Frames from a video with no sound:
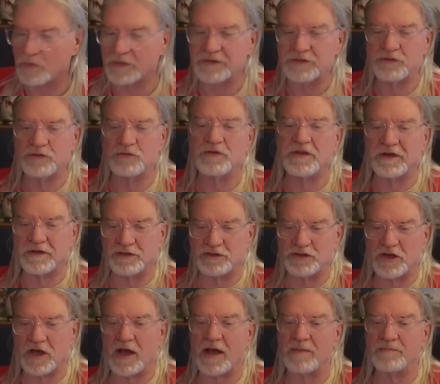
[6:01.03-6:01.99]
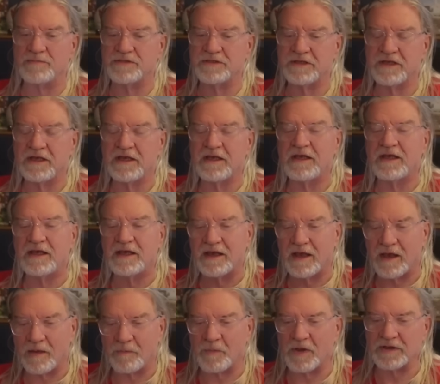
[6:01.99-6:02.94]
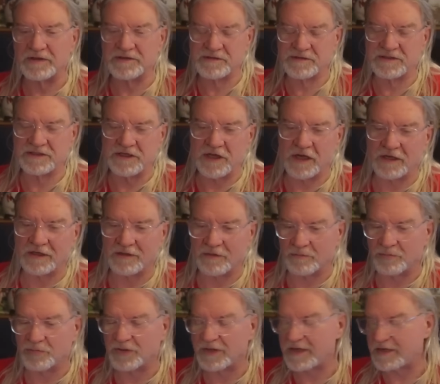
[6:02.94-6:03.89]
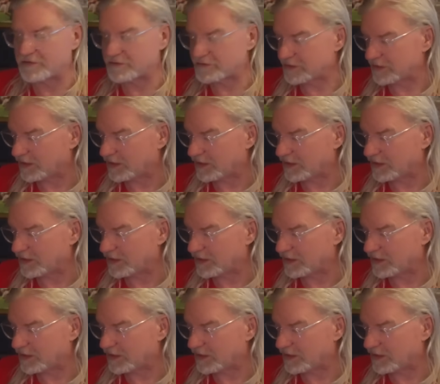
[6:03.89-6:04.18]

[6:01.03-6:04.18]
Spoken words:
do their jobs amongst younger players that got